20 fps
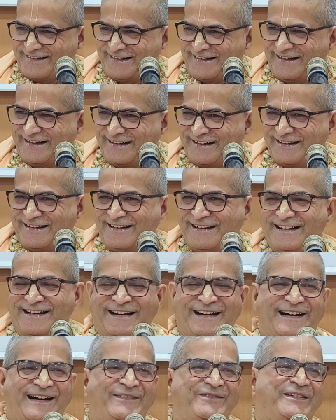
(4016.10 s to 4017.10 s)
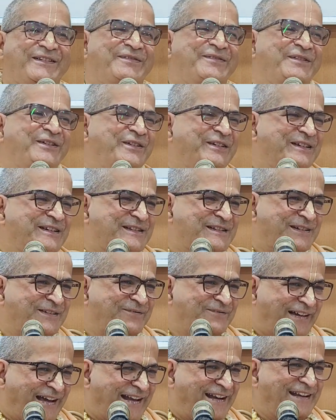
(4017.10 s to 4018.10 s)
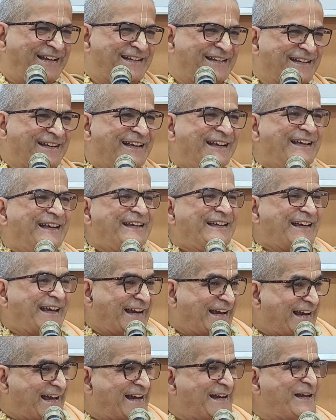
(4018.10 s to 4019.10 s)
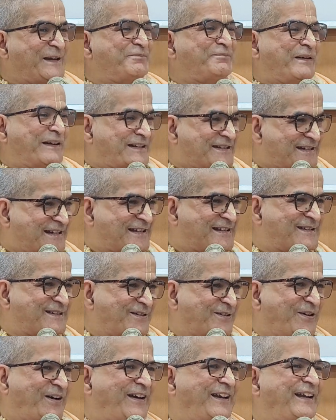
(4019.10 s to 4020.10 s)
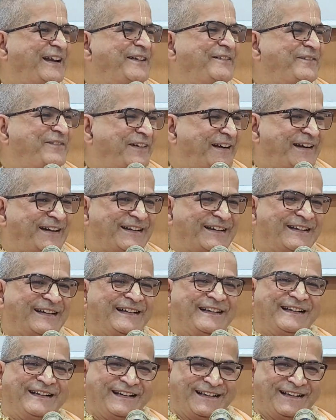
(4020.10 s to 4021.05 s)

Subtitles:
And then after a few years of marriage, again he purchased Royal Enfield